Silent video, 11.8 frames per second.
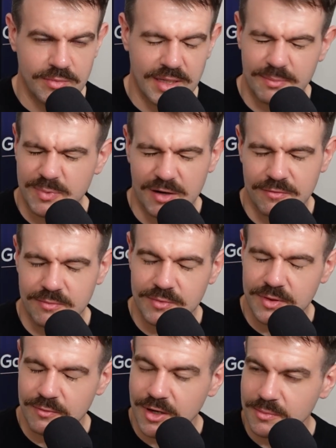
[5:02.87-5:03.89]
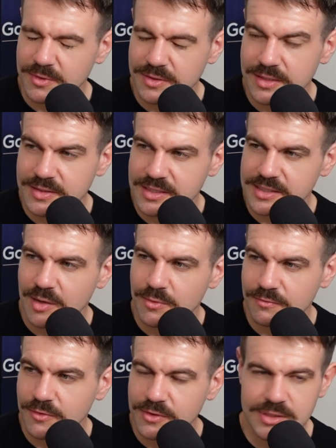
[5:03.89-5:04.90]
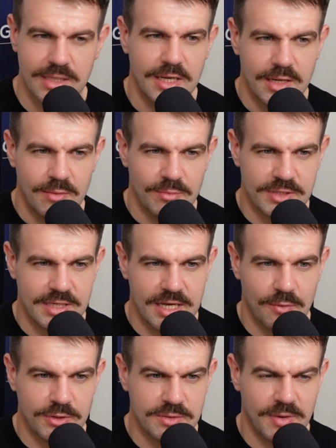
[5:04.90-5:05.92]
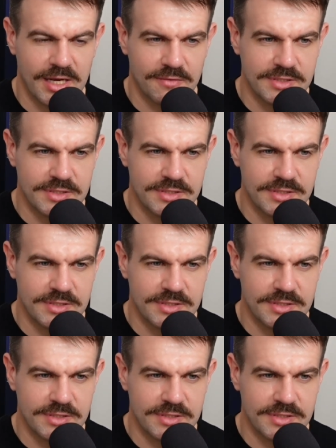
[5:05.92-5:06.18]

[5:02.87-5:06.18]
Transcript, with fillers: apart from the ruckman Darcy Cameron, of course. But uh, yeah, what do you make of